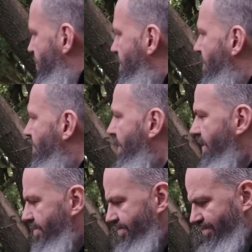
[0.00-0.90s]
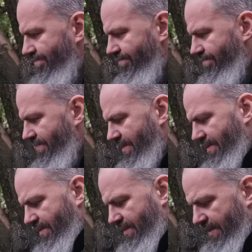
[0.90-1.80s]
some of it
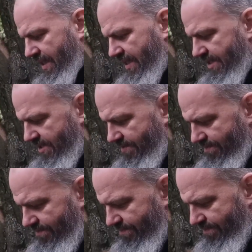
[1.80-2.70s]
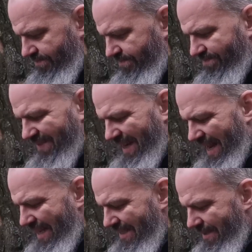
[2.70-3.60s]
has
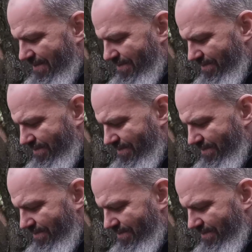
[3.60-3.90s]
had it.